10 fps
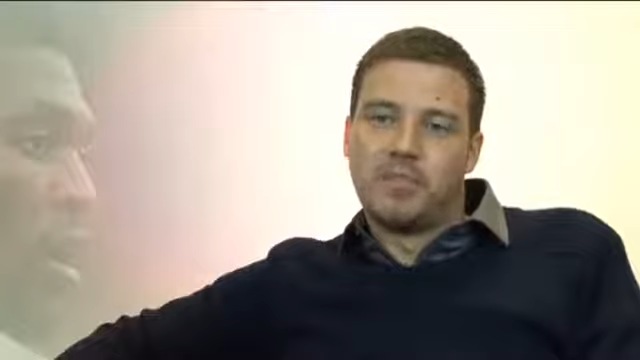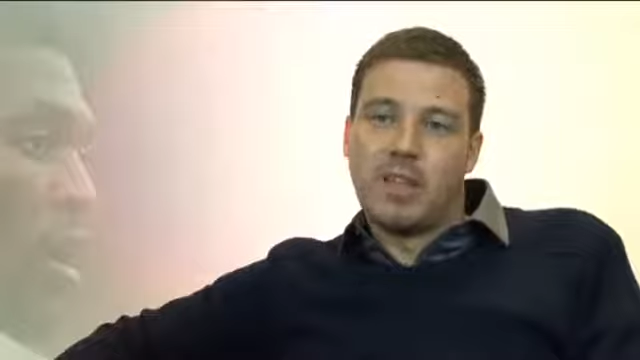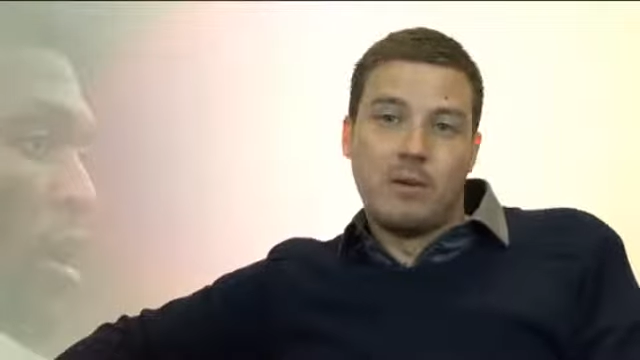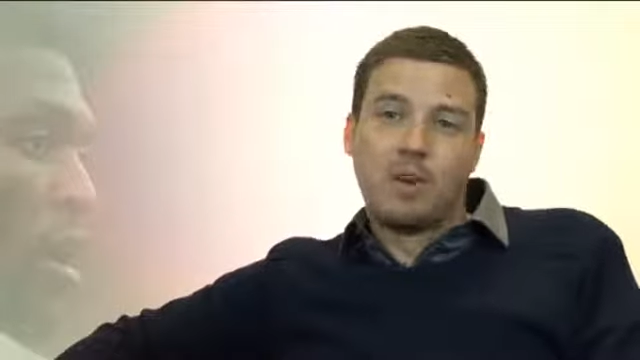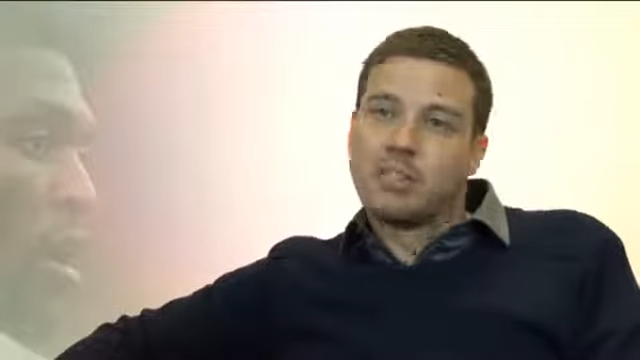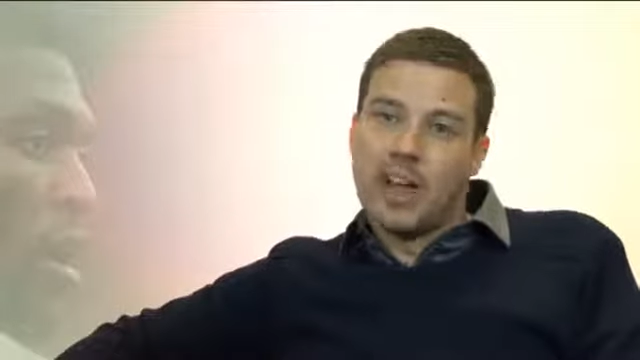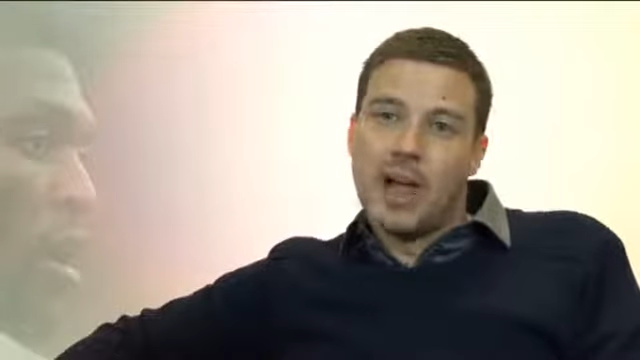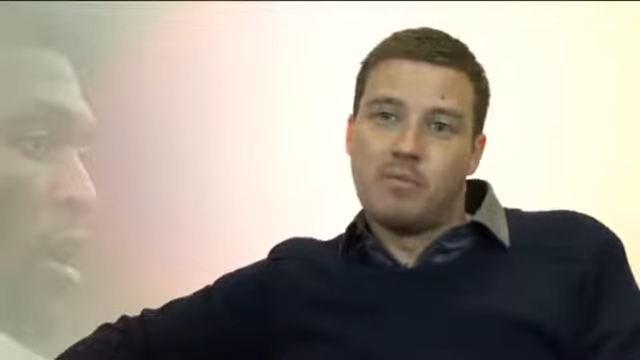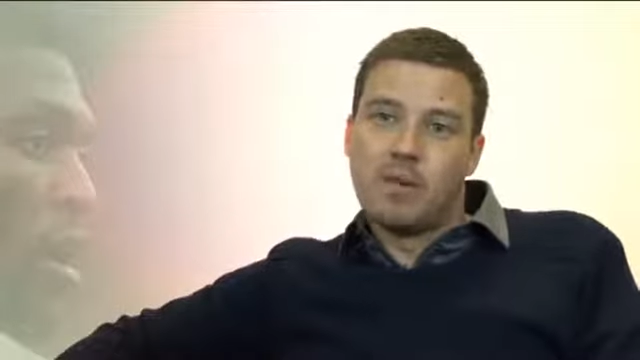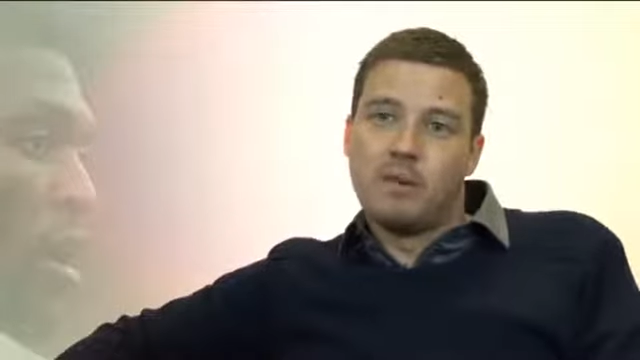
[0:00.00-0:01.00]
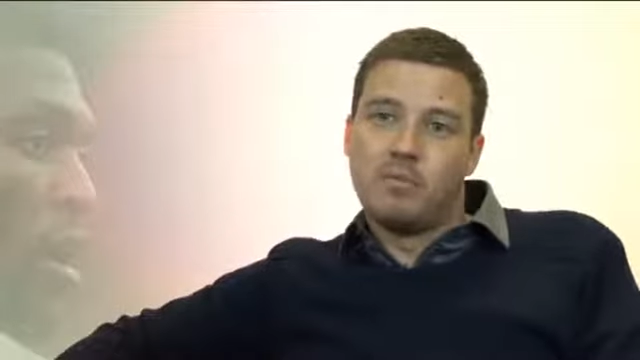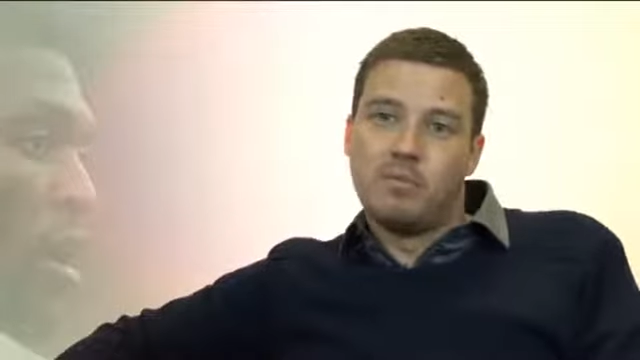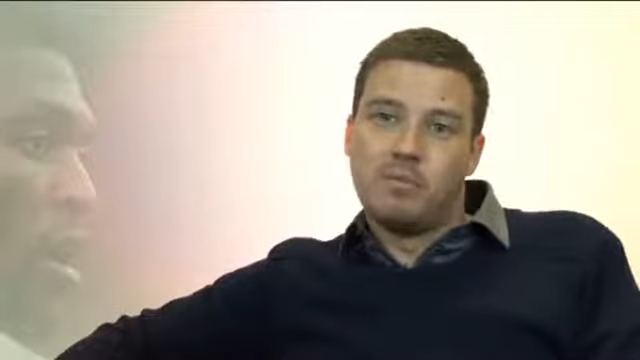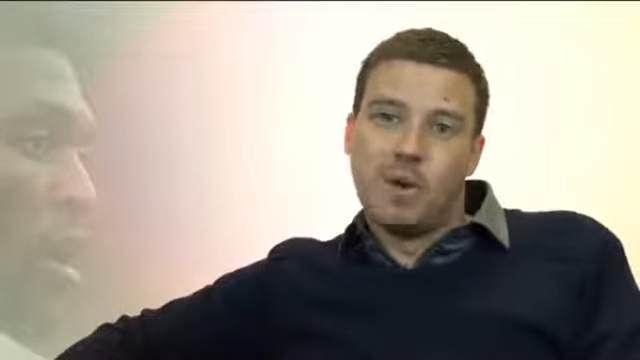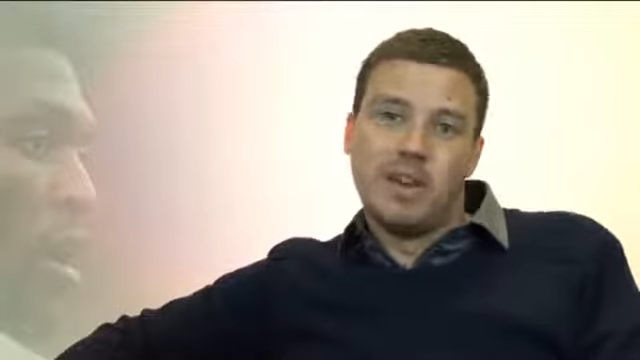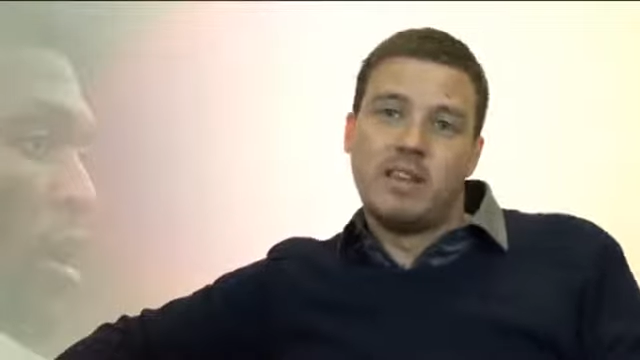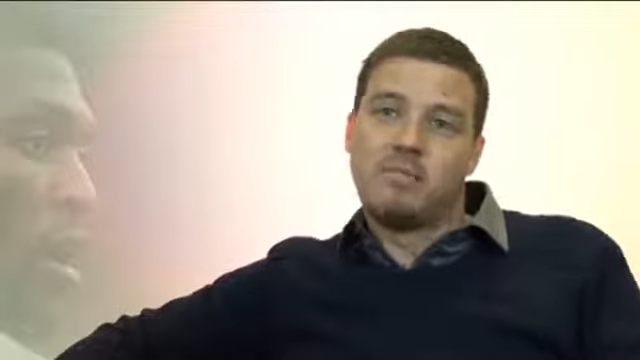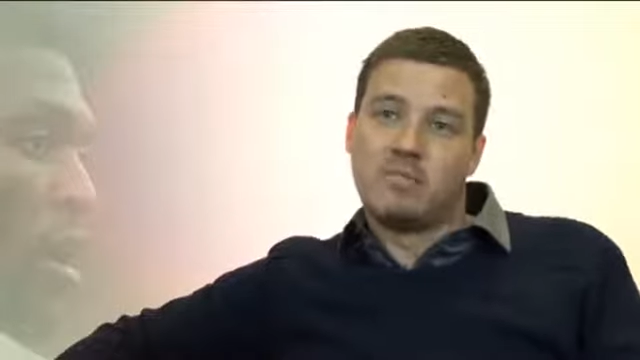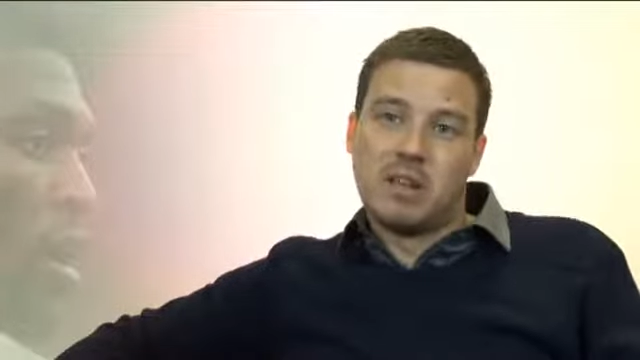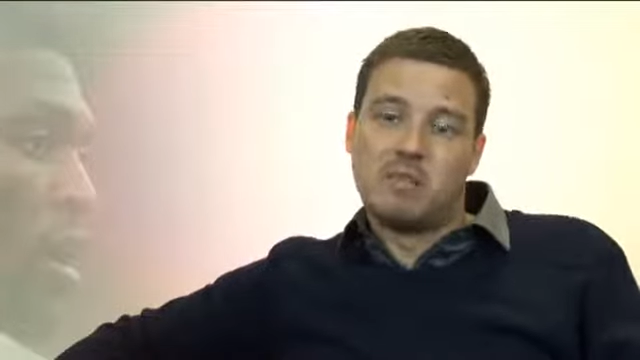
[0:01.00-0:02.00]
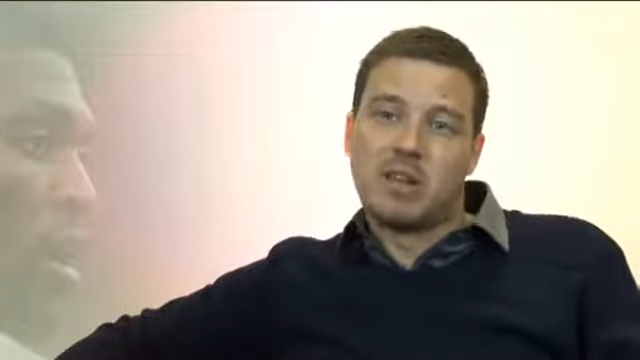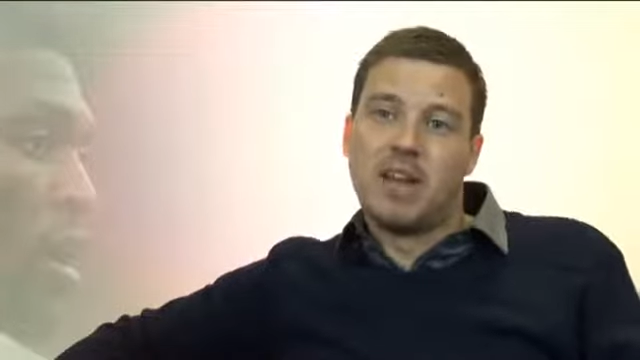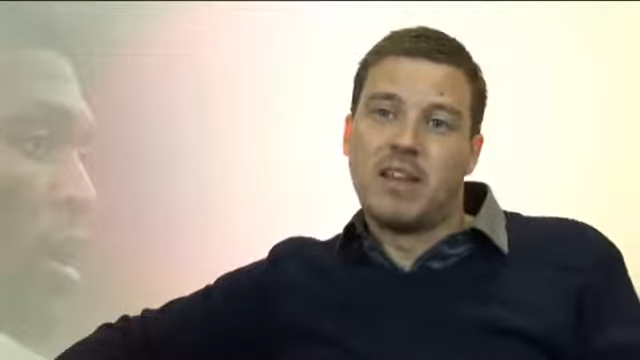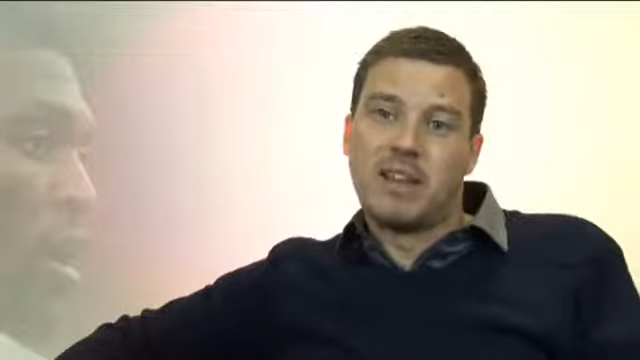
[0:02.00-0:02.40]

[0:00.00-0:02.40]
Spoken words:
He wasn't happy when he didn't play